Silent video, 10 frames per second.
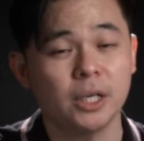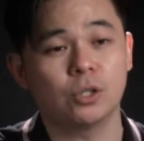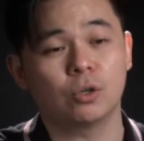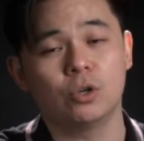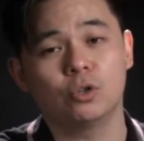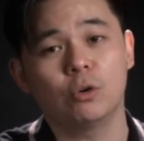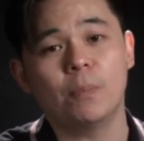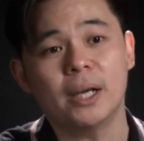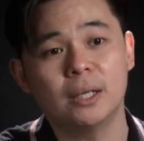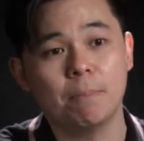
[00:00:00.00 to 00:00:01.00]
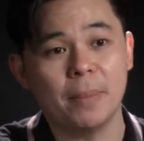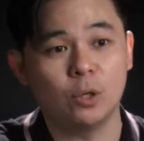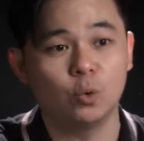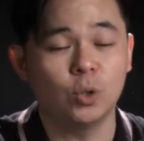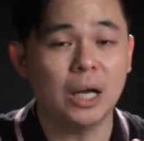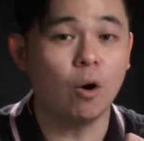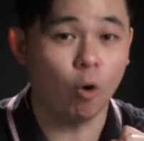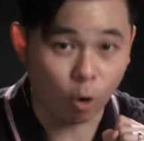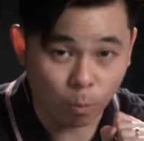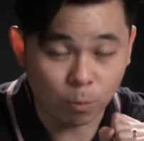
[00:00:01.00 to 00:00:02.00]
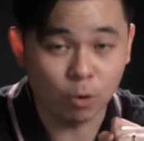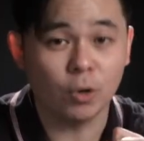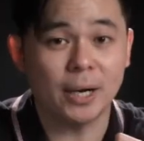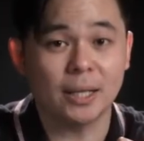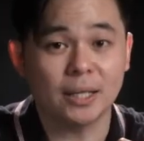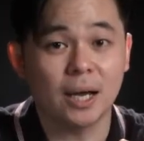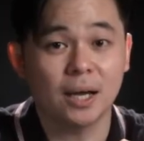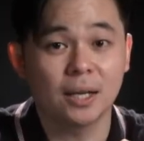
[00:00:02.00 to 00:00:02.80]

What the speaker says: controlled by the medulla oblongata.